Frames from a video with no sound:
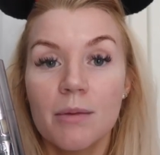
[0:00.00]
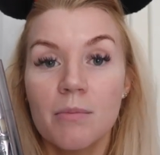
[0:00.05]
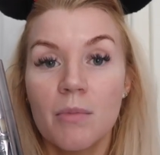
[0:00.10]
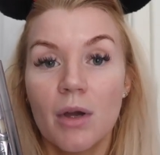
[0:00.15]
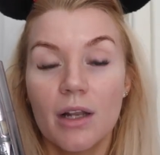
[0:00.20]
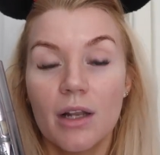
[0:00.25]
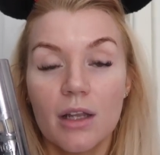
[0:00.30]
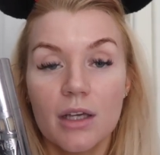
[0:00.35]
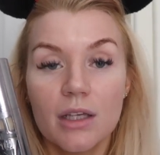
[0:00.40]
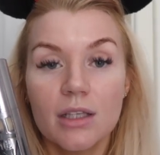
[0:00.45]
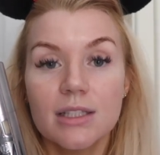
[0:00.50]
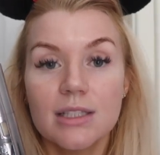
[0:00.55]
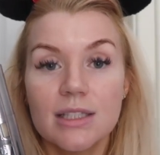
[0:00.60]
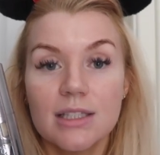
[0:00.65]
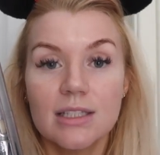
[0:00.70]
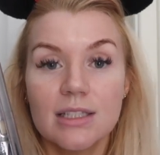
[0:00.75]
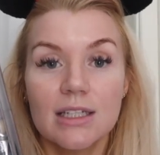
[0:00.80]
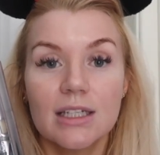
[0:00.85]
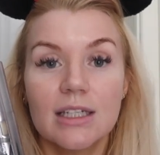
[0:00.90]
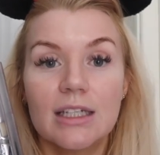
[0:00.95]
It might like
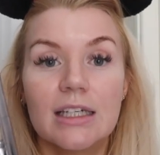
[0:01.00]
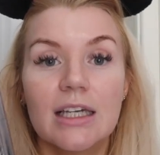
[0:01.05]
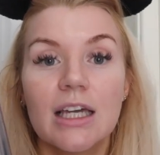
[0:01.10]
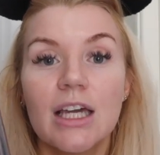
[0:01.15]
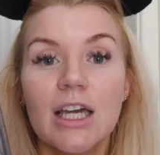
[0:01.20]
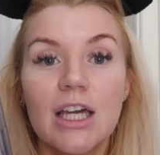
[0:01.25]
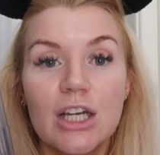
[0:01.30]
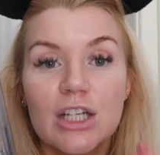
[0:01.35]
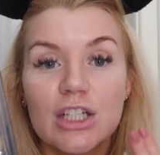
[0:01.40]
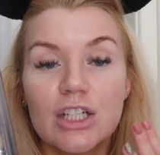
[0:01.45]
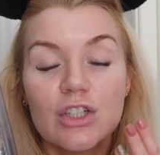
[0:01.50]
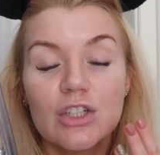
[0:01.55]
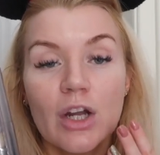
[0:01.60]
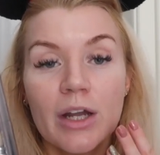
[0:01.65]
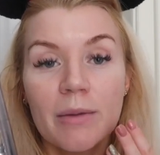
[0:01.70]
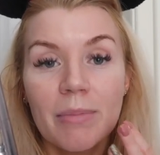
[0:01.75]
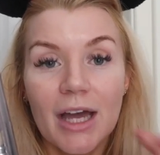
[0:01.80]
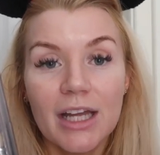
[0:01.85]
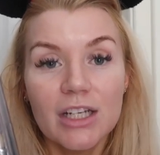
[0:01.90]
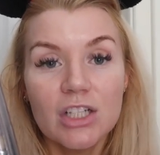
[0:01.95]
stick to
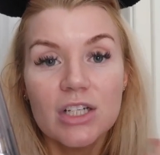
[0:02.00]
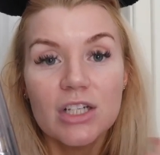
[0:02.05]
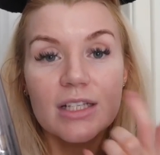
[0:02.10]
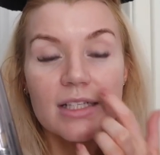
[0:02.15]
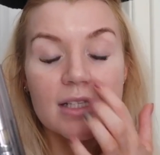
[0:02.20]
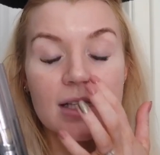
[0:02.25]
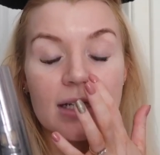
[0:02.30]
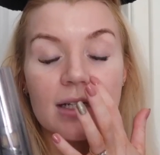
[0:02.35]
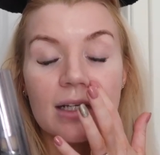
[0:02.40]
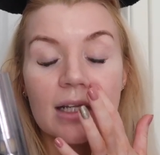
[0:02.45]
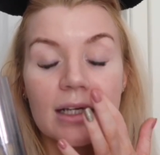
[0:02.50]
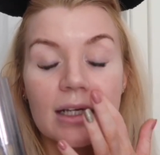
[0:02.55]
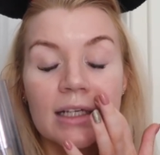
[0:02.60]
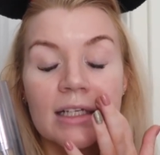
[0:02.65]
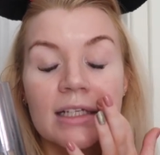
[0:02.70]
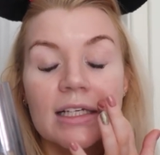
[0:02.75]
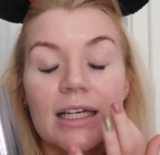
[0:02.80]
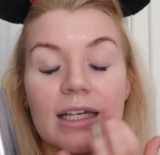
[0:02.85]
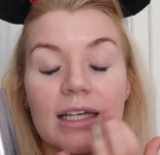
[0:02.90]
dry patches and like